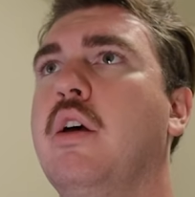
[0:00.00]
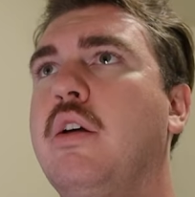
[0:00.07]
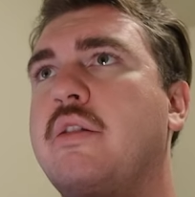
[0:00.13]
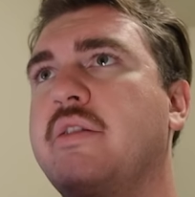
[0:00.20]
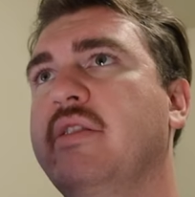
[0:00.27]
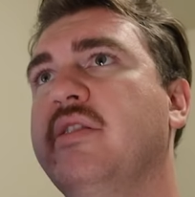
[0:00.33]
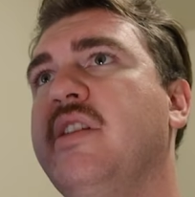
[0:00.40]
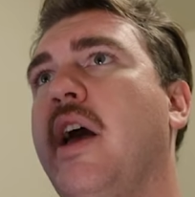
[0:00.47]

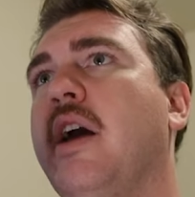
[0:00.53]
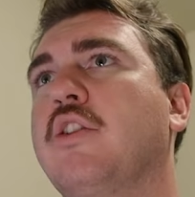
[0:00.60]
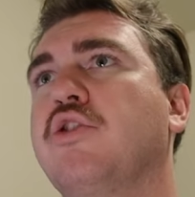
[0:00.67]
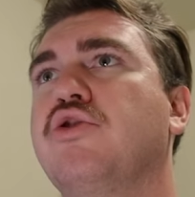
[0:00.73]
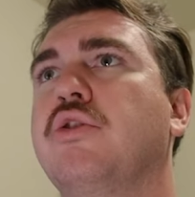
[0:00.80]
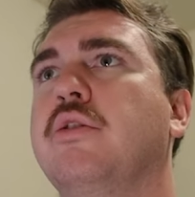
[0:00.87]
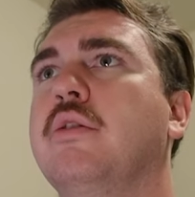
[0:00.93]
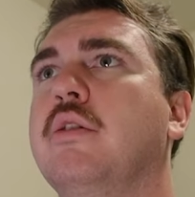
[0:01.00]
syntax
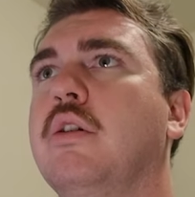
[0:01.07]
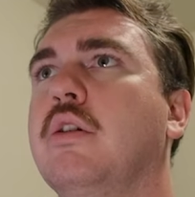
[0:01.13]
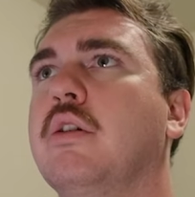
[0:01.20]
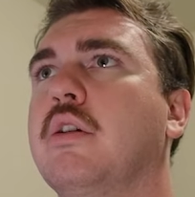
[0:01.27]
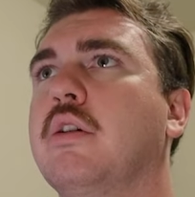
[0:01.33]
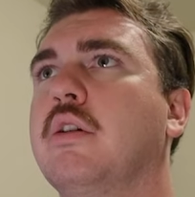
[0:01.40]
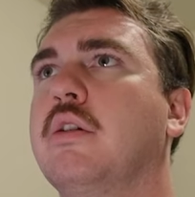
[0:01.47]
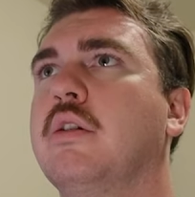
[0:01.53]
should
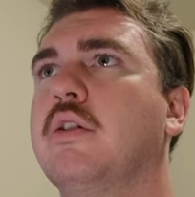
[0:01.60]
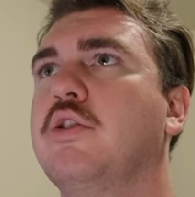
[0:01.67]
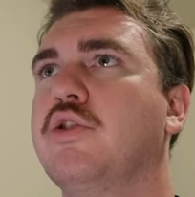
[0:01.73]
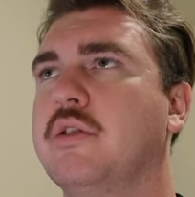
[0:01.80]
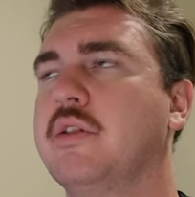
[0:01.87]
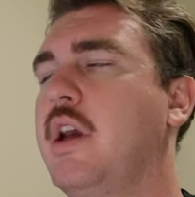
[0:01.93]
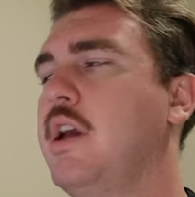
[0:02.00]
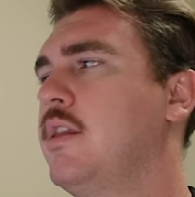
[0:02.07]
look
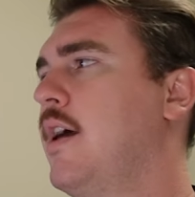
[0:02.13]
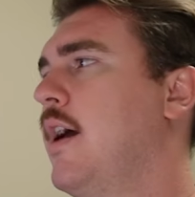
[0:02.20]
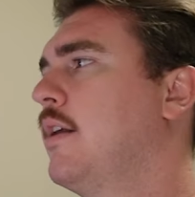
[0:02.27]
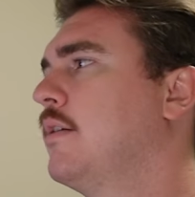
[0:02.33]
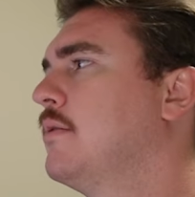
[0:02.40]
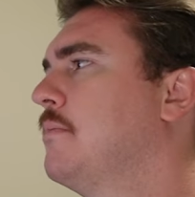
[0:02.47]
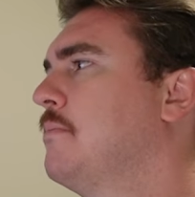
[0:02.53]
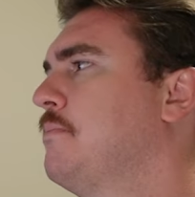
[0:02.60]
just like that.